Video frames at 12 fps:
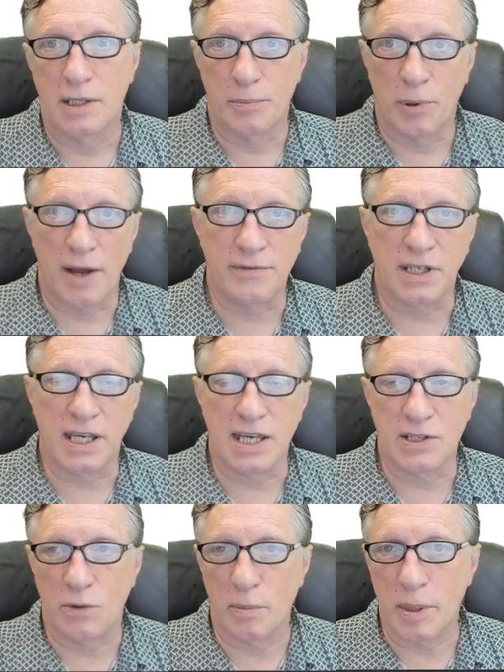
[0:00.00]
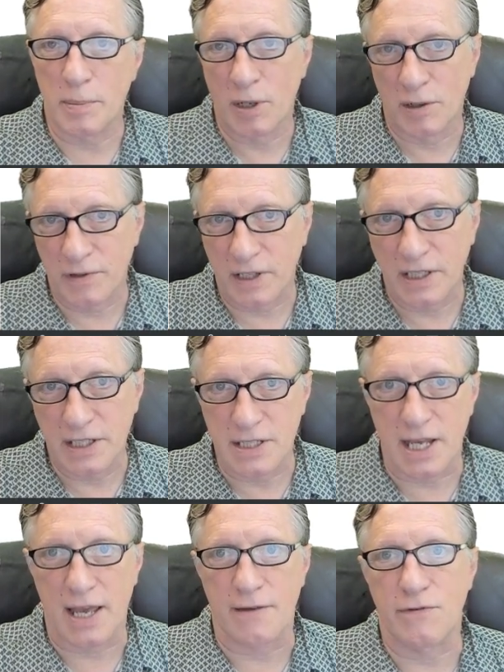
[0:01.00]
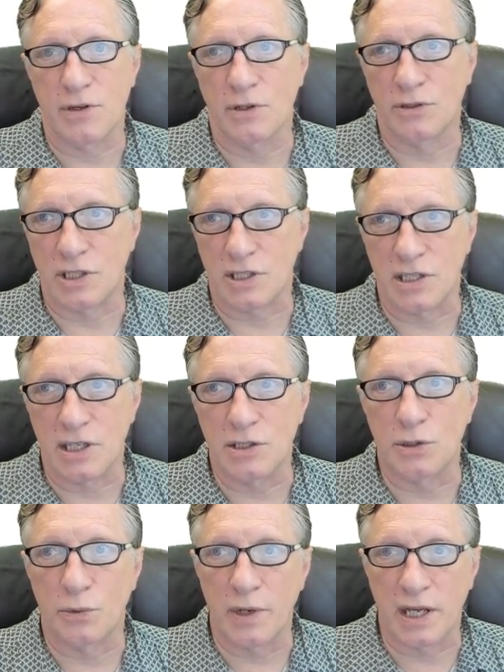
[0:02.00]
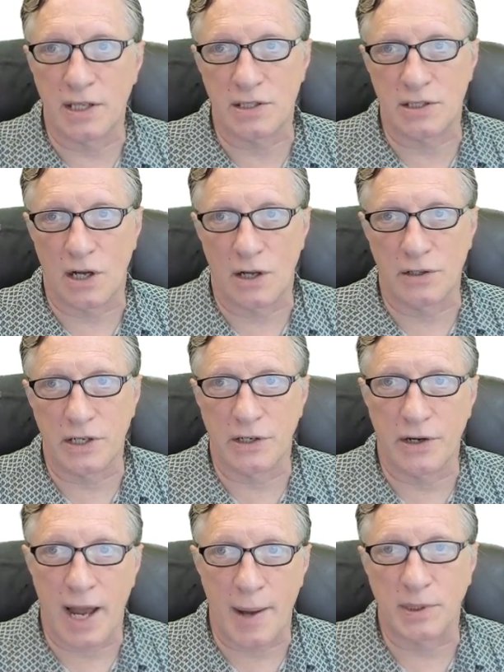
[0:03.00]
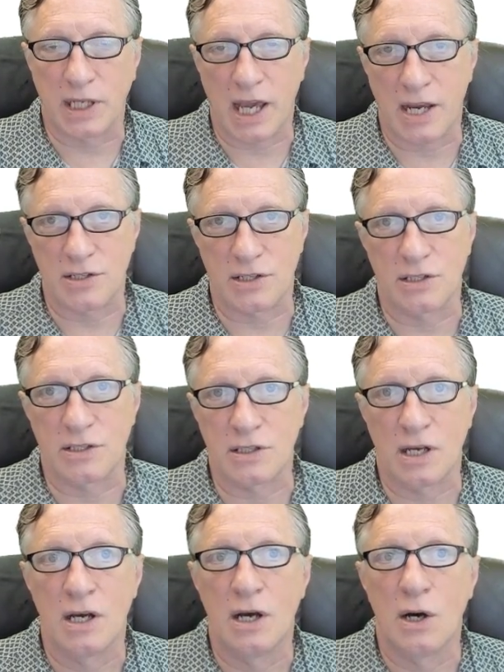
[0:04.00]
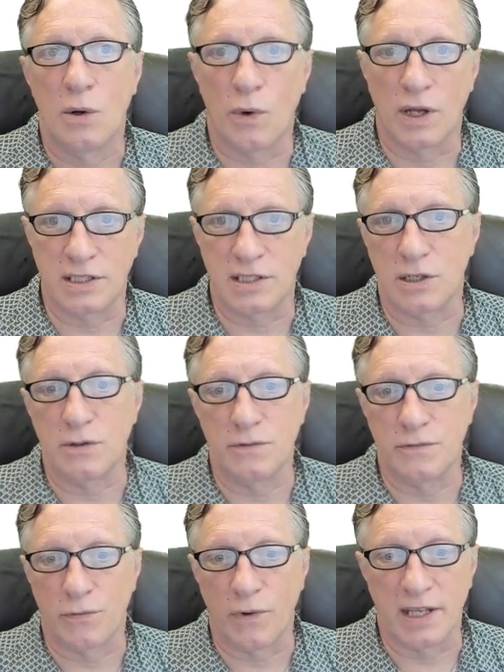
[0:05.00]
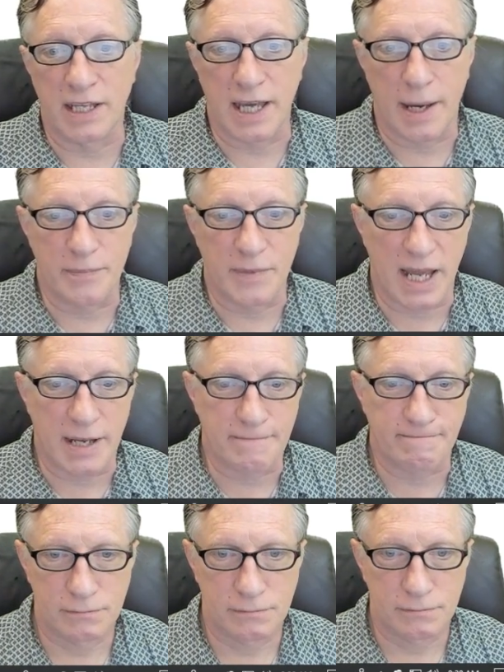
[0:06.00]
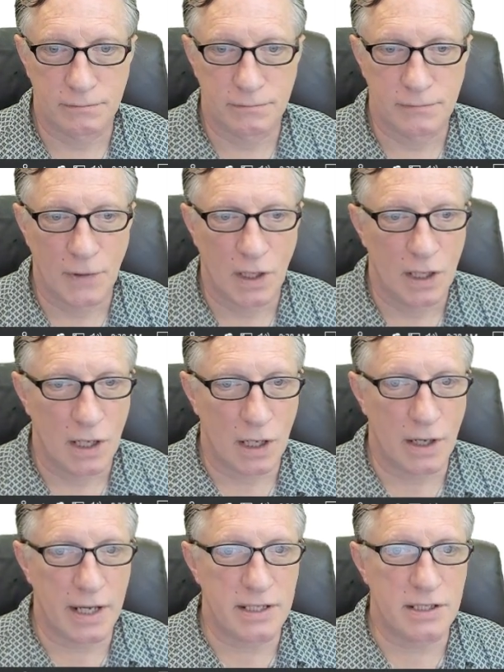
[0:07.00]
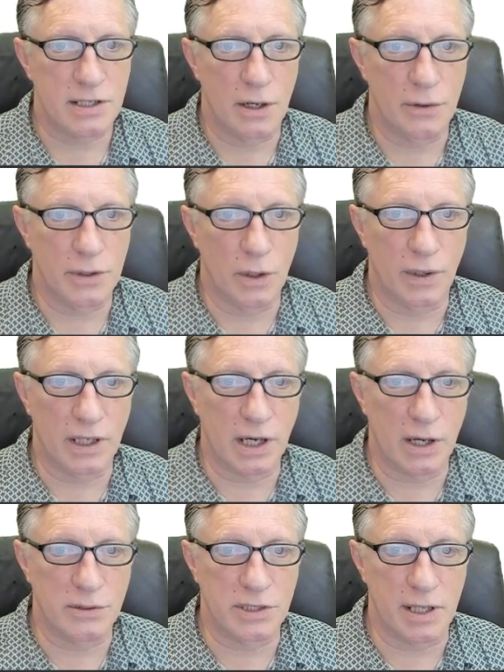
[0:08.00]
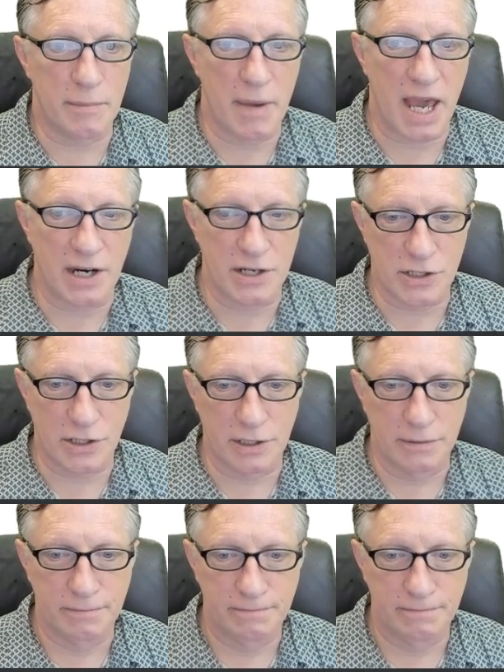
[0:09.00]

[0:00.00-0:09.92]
Private keys will be perfectly safe. You'll just need to reinstall your applications once you've run the update. All right, so you'll want to go to the manager,